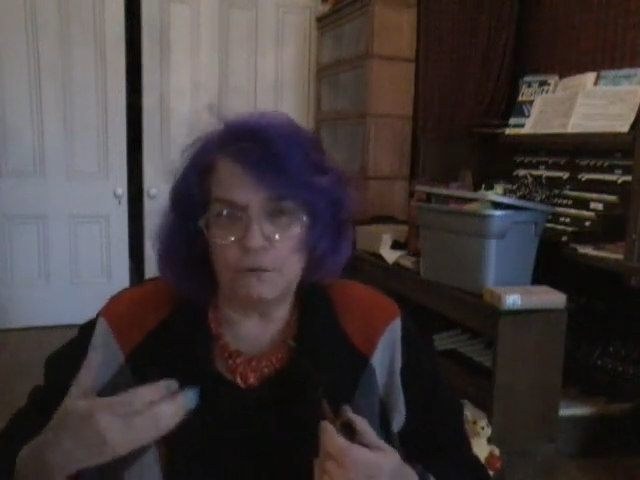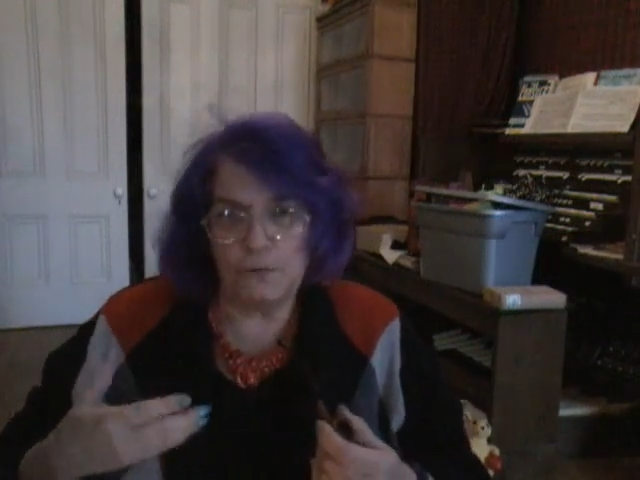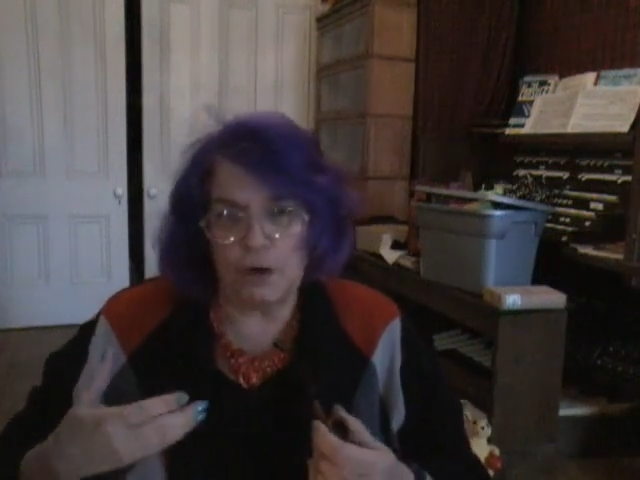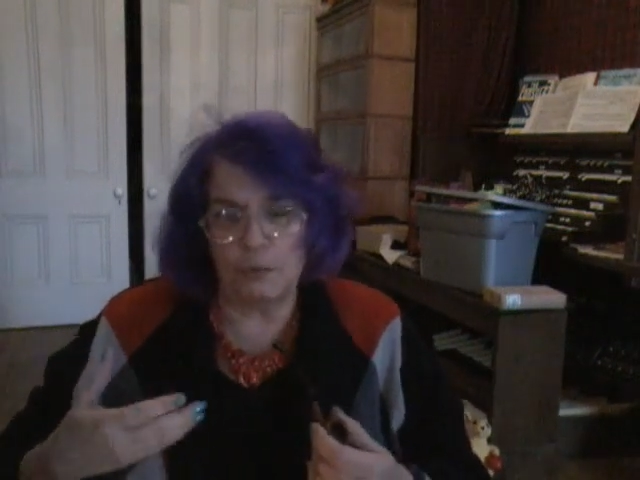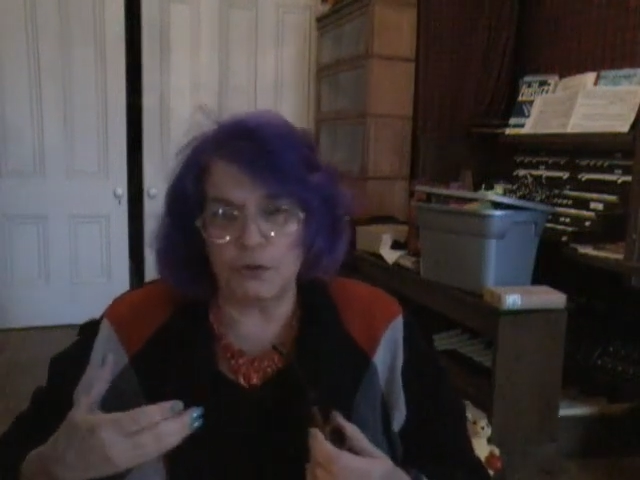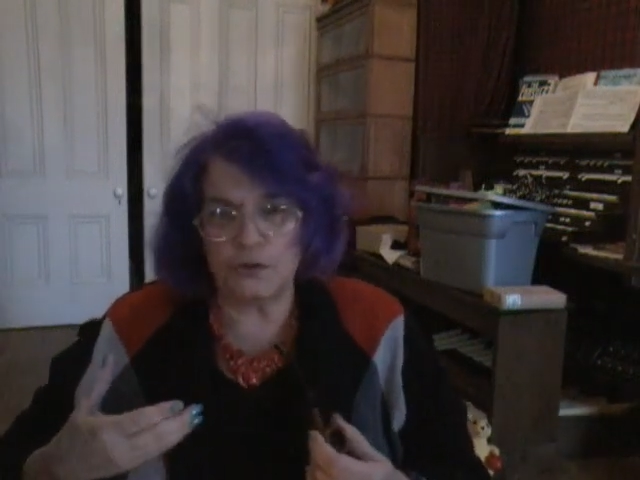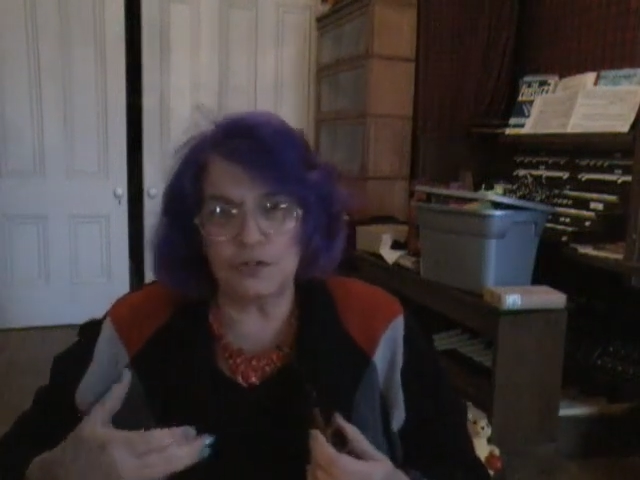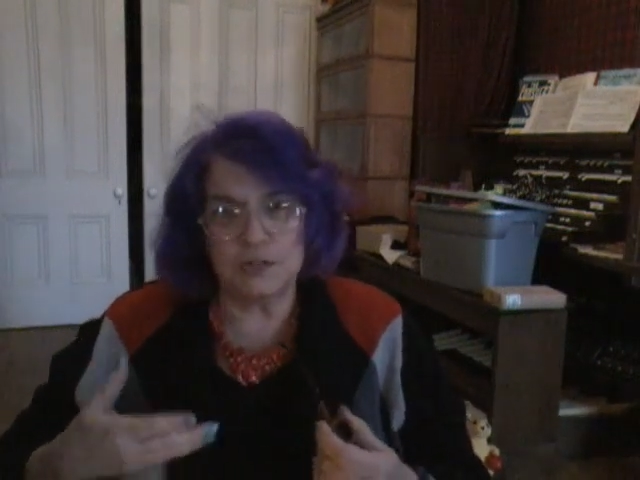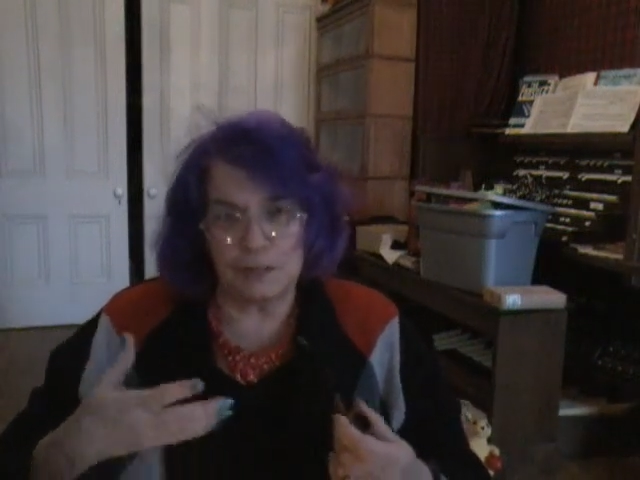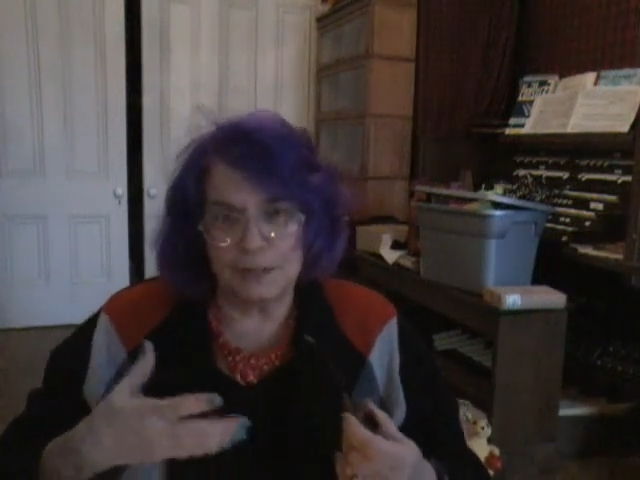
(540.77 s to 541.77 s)
farmer is
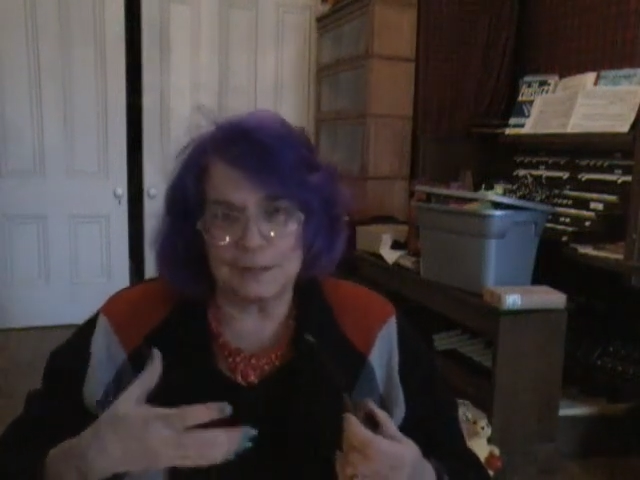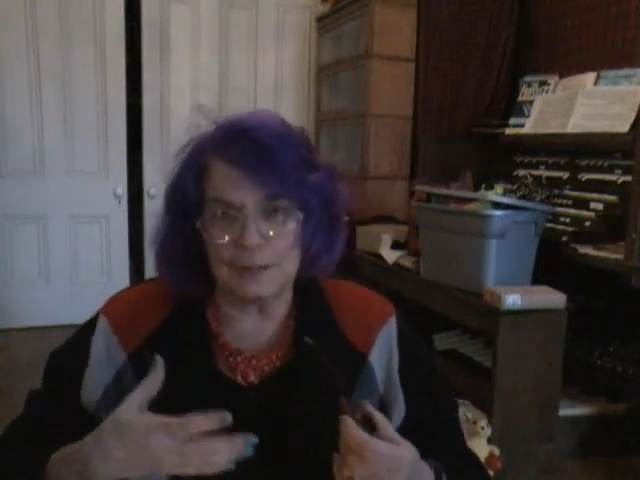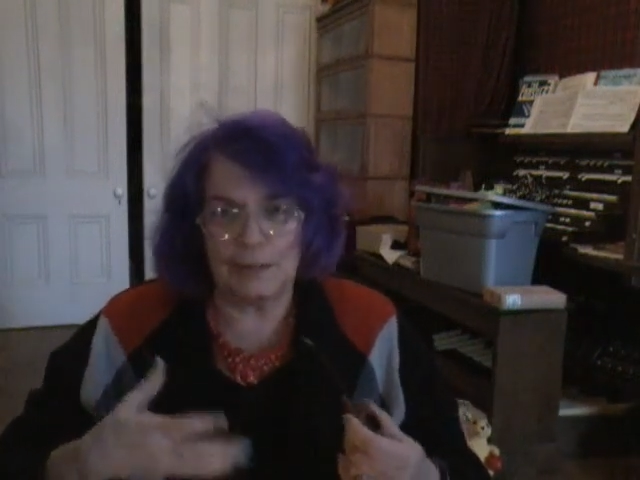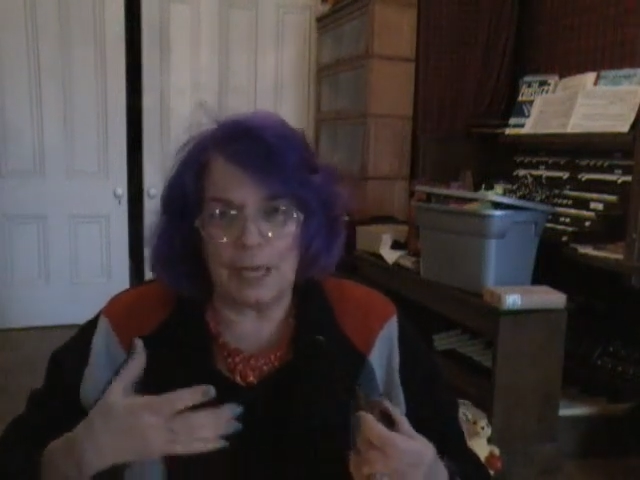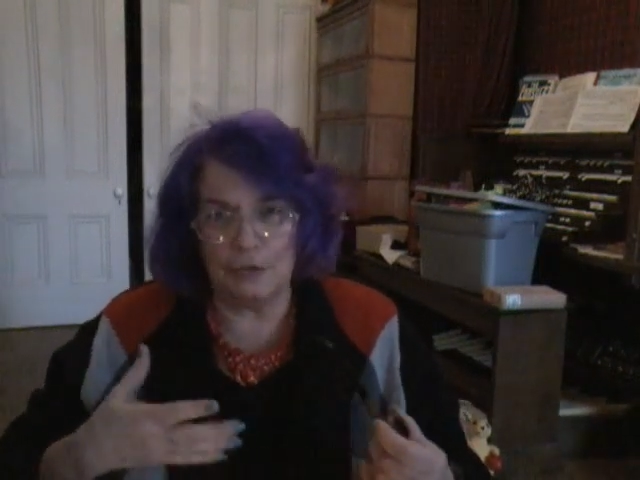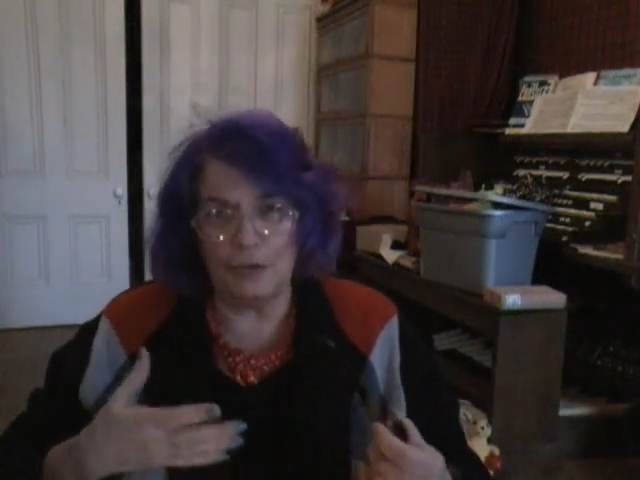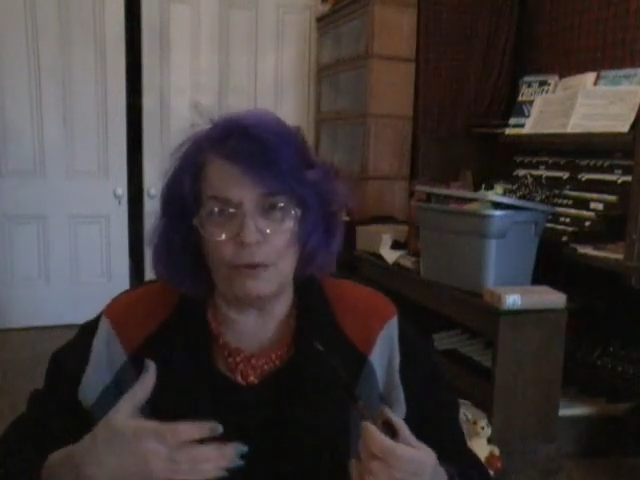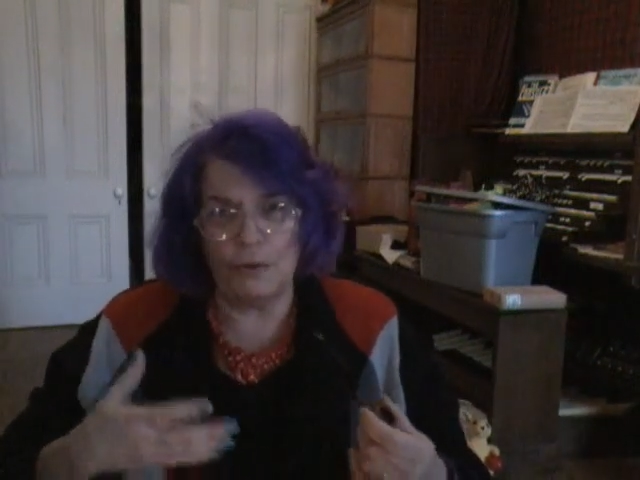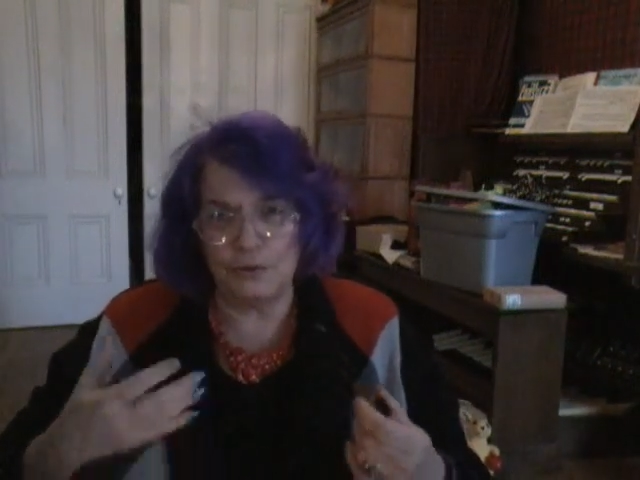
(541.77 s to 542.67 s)
going to tell his son, hey, no,